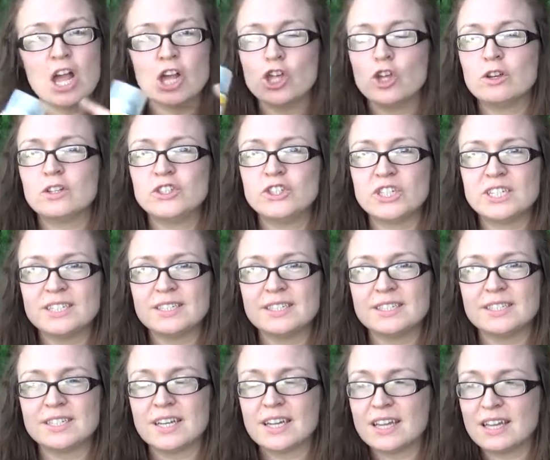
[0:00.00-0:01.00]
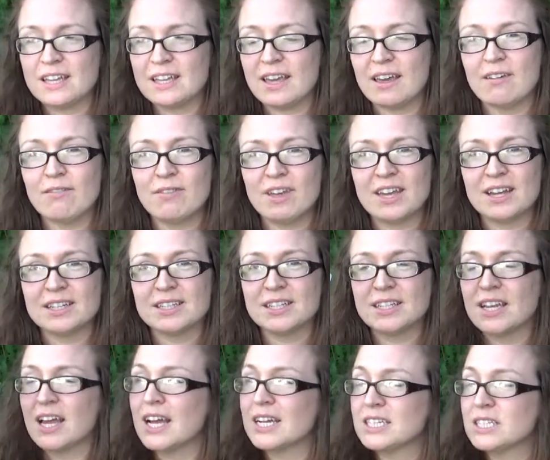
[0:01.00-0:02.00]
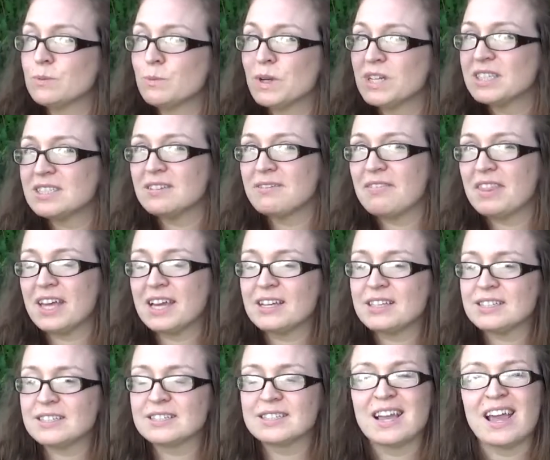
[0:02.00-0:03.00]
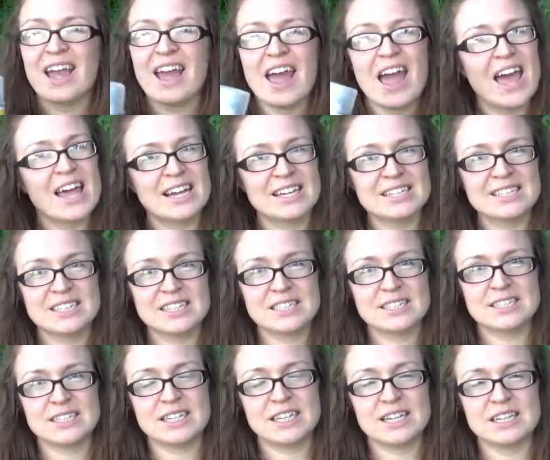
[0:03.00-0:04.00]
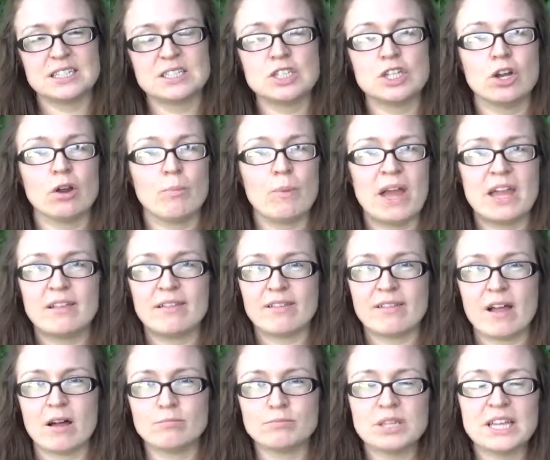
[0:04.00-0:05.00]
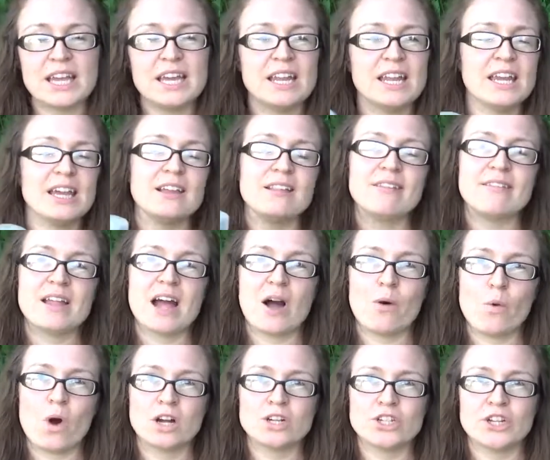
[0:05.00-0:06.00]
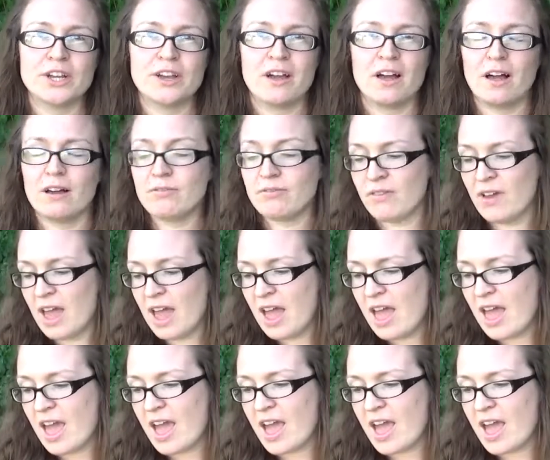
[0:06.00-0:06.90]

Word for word: You just give it a spritz of this and it seals it in, so your paint's not bleeding, it's not washing off,